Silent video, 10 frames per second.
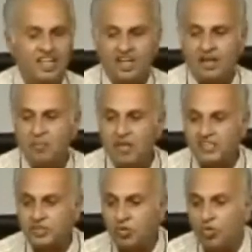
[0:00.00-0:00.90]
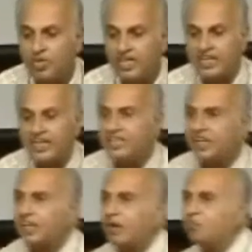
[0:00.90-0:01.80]
Mix only in the
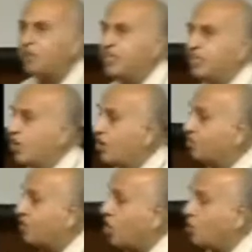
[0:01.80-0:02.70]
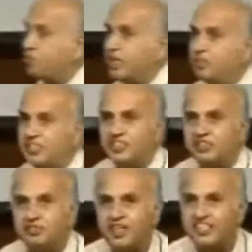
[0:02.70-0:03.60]
company of optimistic
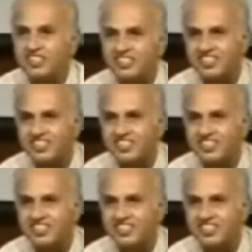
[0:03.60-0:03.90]
friends.